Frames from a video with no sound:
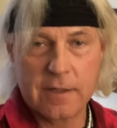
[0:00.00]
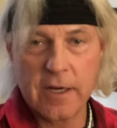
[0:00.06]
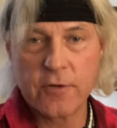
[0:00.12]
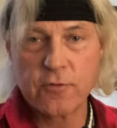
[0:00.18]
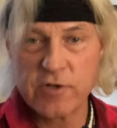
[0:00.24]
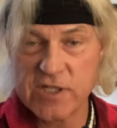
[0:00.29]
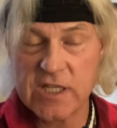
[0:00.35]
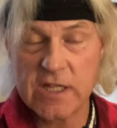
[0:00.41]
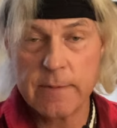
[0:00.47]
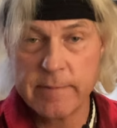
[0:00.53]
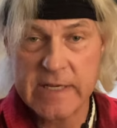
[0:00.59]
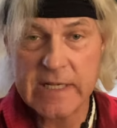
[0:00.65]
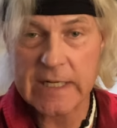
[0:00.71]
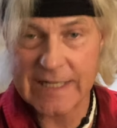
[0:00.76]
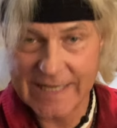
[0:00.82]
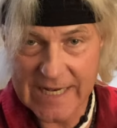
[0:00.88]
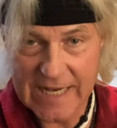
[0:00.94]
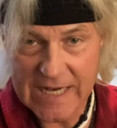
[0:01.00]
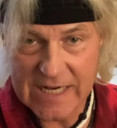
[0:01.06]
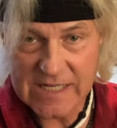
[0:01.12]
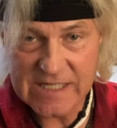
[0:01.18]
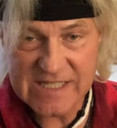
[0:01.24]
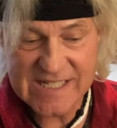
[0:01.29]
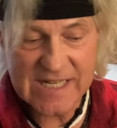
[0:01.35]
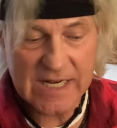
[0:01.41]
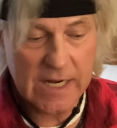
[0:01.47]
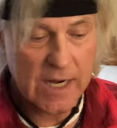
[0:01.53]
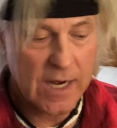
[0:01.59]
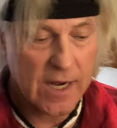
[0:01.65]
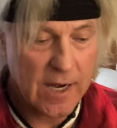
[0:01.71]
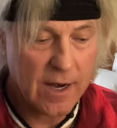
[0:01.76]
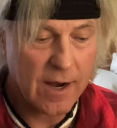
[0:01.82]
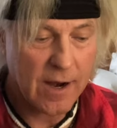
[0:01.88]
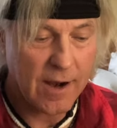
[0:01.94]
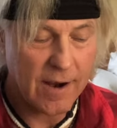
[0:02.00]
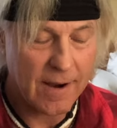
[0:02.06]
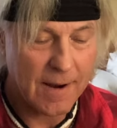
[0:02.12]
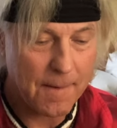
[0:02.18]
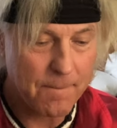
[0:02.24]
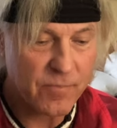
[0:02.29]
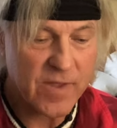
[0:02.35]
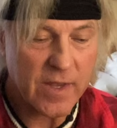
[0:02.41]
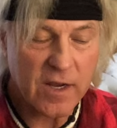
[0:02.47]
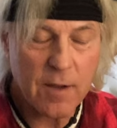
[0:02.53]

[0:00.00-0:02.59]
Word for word: countries in the Middle East, um,